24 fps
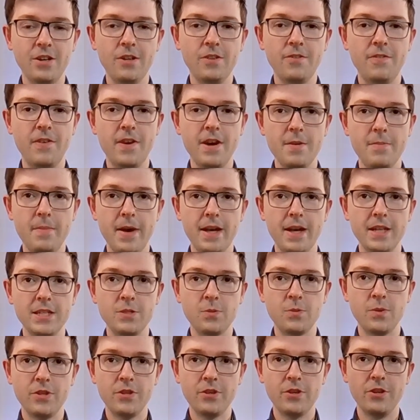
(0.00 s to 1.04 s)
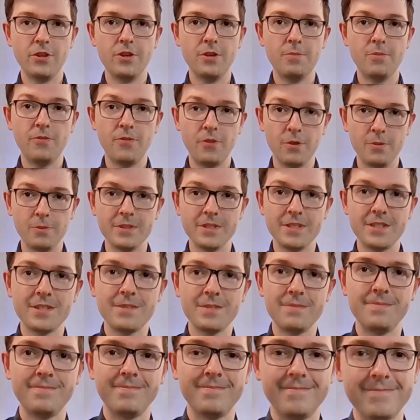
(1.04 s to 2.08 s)
all the very best with your
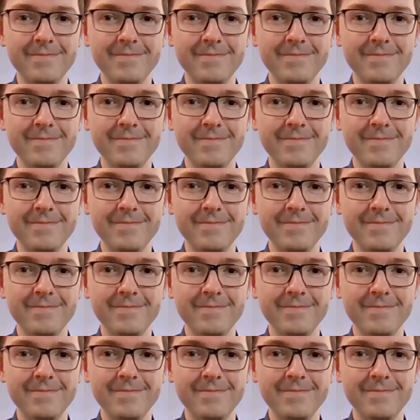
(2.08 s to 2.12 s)
performance.